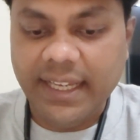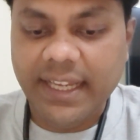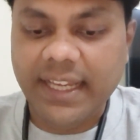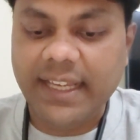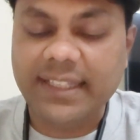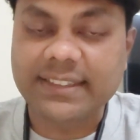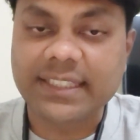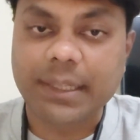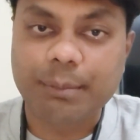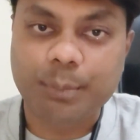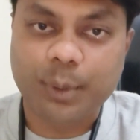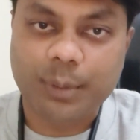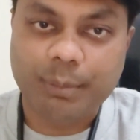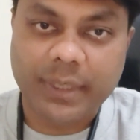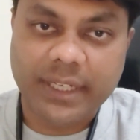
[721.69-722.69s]
A is
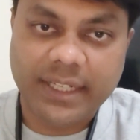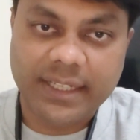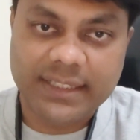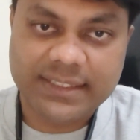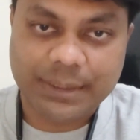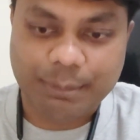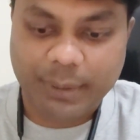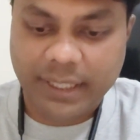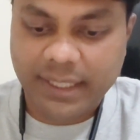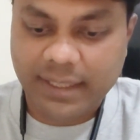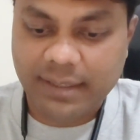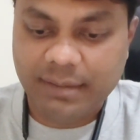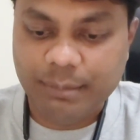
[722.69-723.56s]
input material supplier.